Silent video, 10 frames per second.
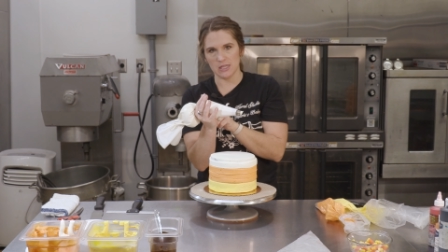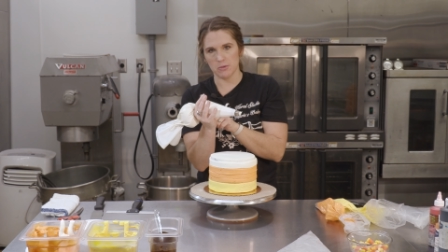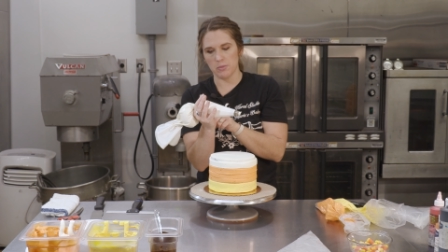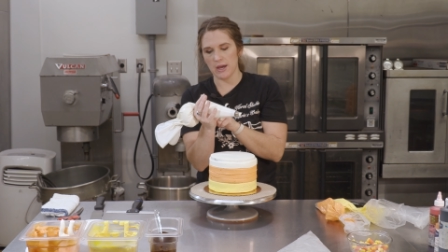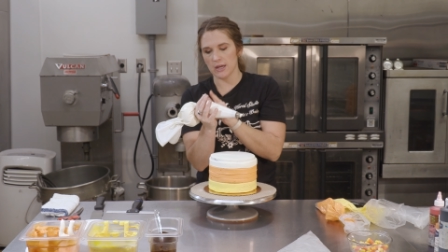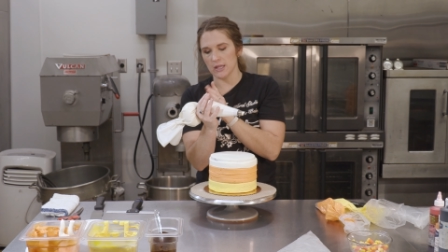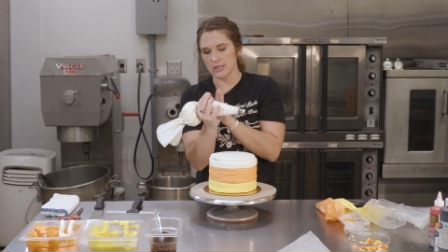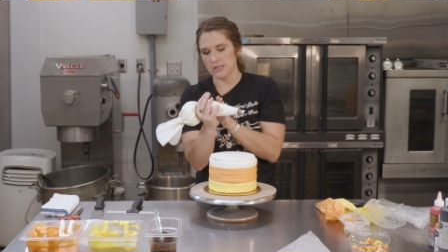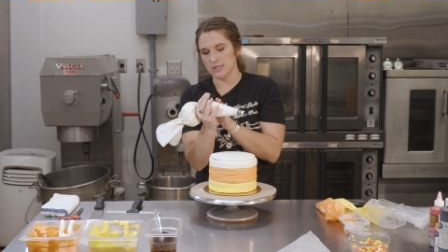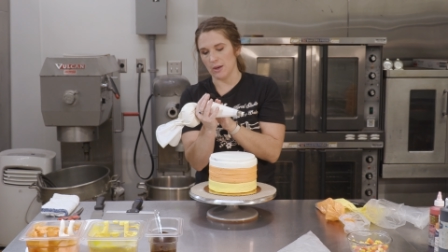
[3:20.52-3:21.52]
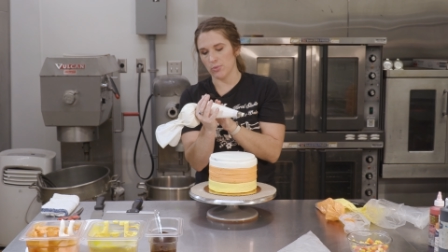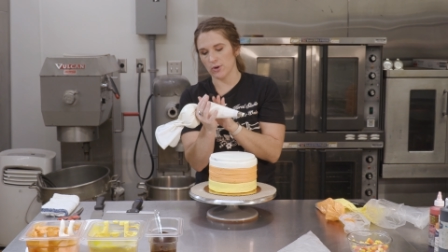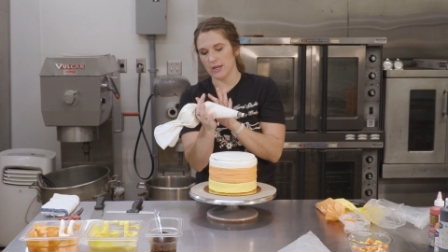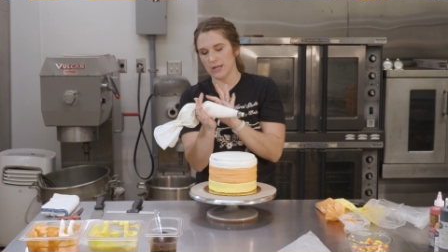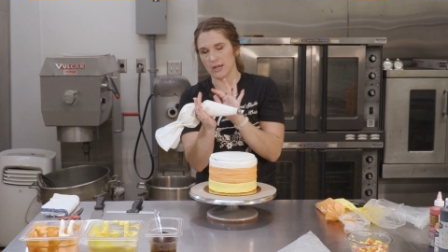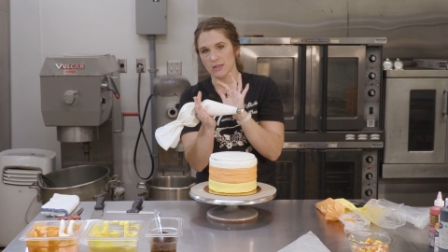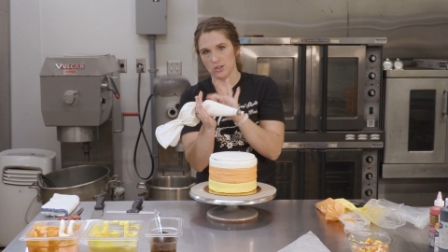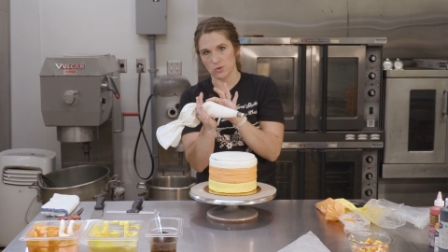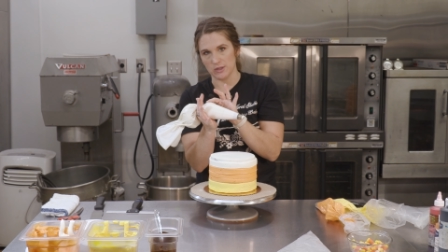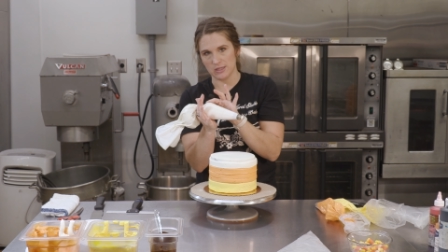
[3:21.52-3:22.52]
in my bag, I like to separate it and
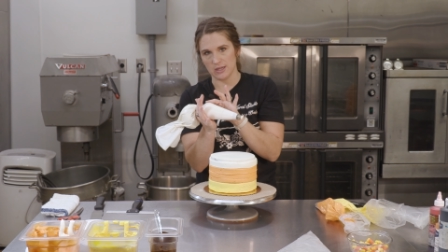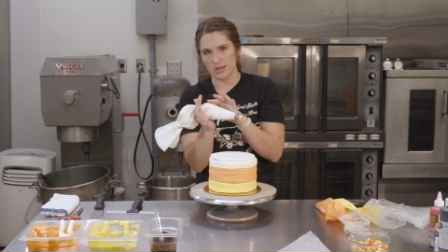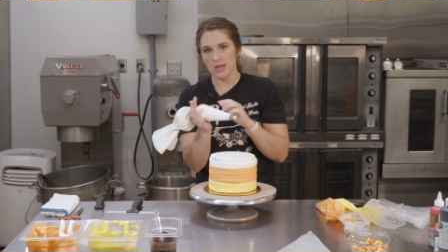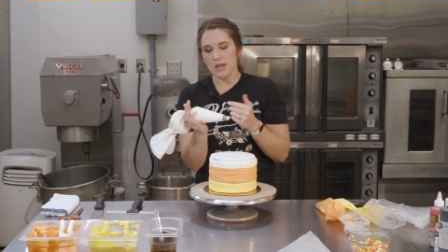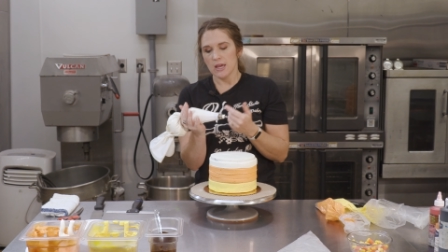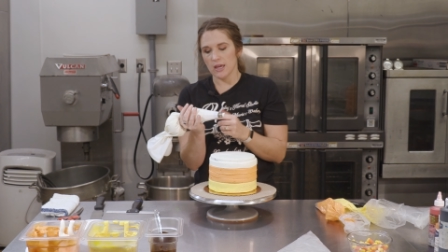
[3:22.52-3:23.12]
then twist it.